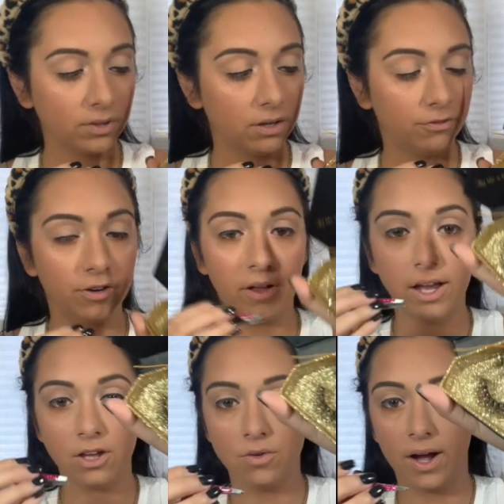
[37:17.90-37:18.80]
For
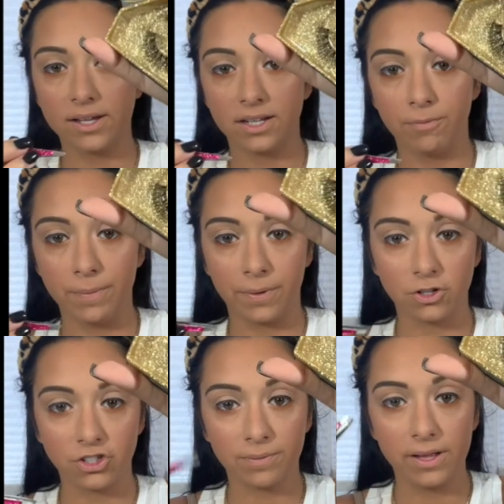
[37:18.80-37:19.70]
like you guys that have been
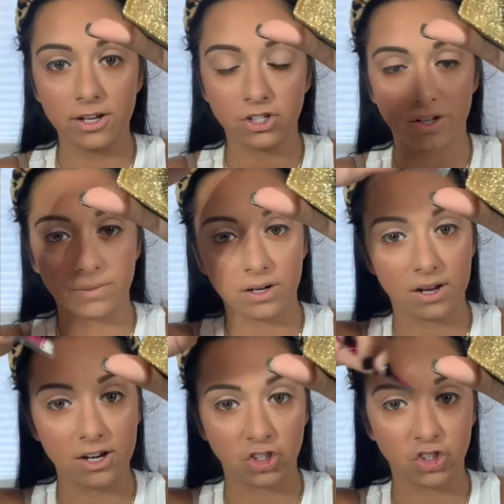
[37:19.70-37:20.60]
purchasing my lashes, I'm gonna
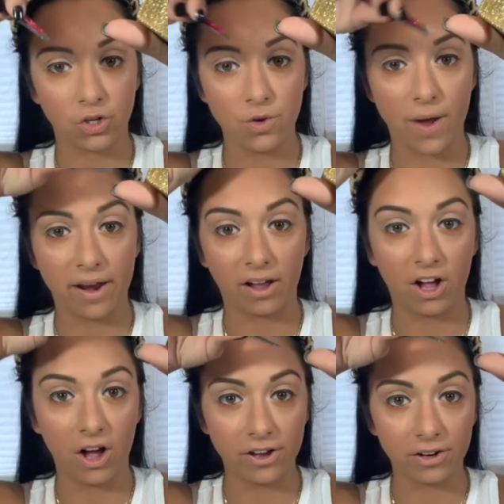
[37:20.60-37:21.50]
kind of show you how to
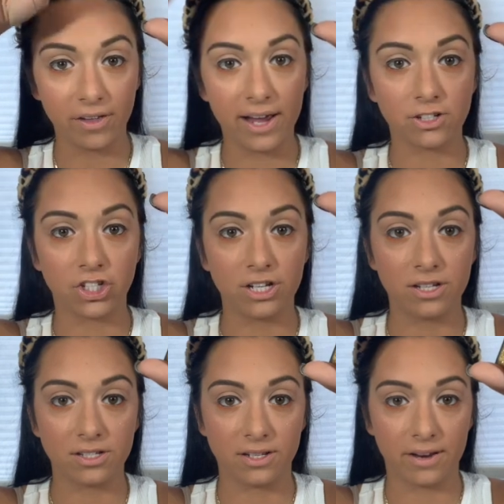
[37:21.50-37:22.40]
cut your
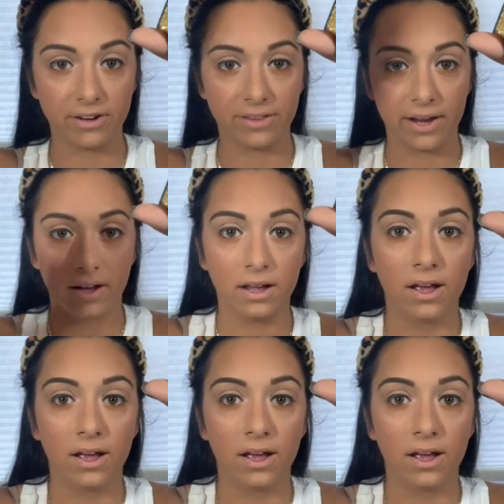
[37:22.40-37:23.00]
lashes and everything.